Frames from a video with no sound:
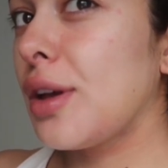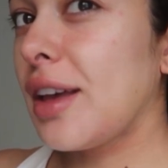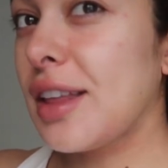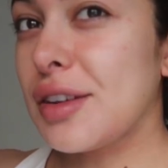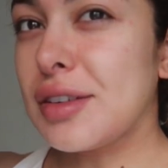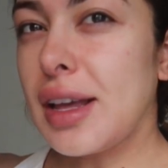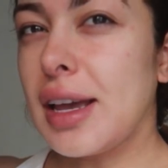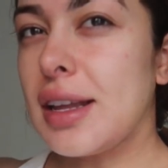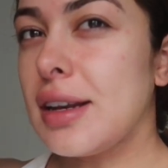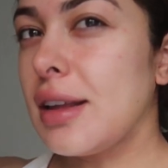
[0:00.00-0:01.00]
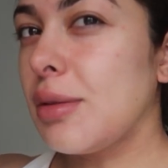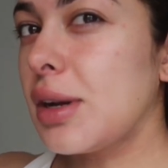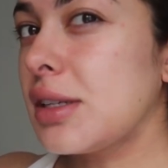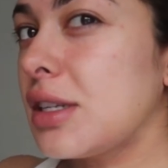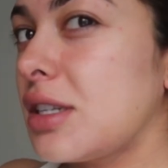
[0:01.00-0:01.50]
I get a little lightheaded like
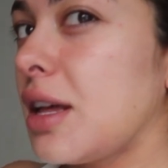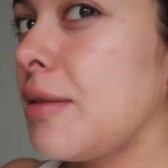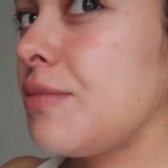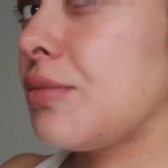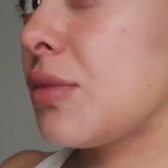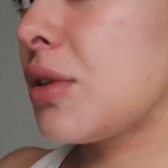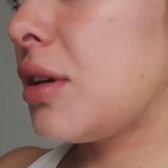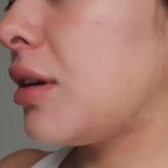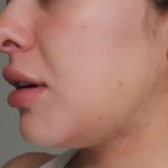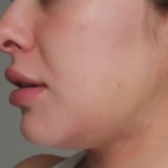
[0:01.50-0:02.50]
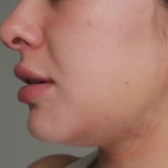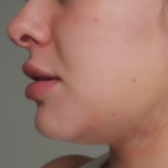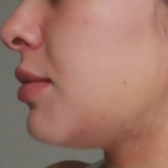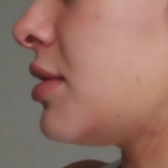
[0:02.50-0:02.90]
when I touch that. Um, this is my